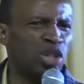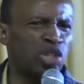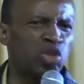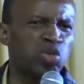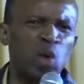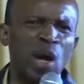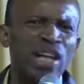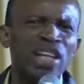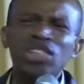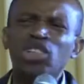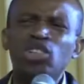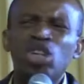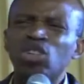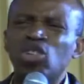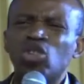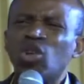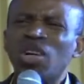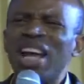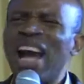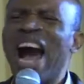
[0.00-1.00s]
was
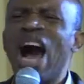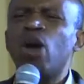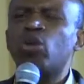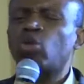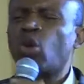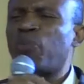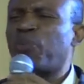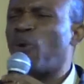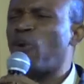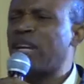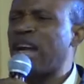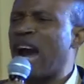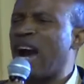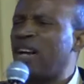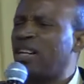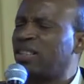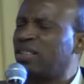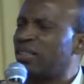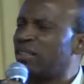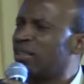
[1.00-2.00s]
religiously out of
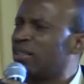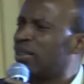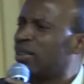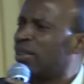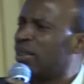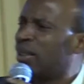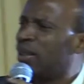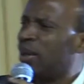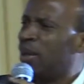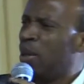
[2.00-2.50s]
order. Yes,